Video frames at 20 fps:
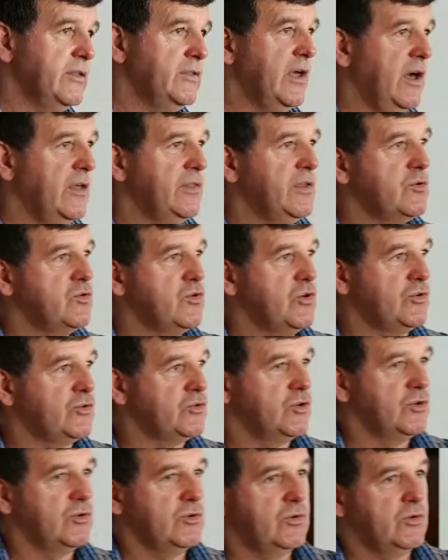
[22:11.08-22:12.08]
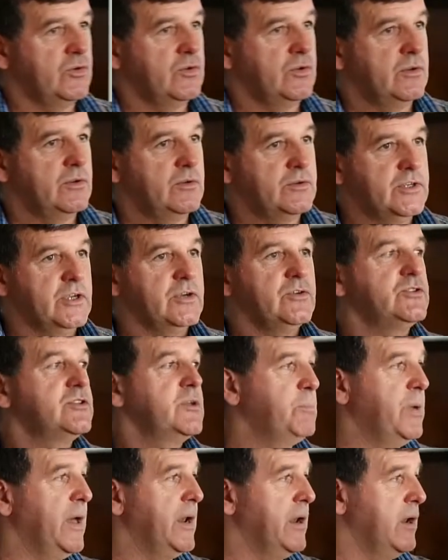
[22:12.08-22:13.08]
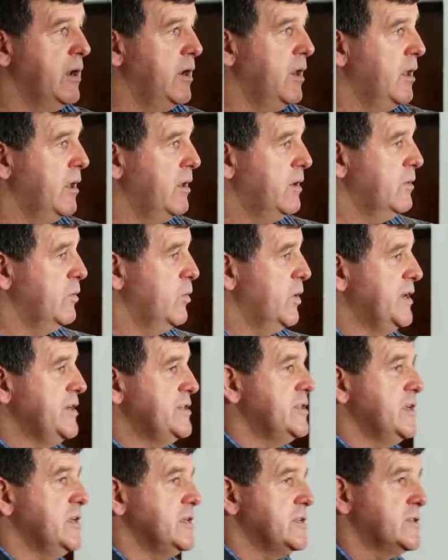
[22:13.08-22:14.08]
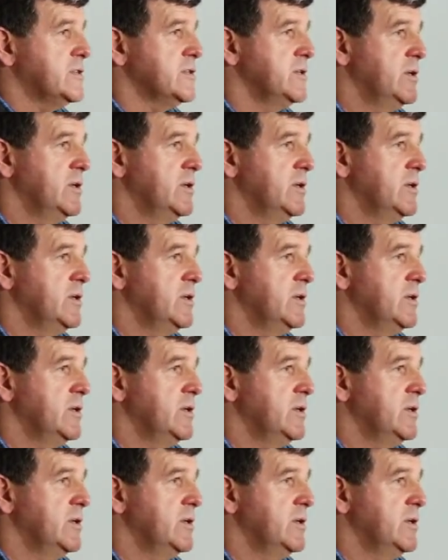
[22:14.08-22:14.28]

the other route, excuse the pun, what is this?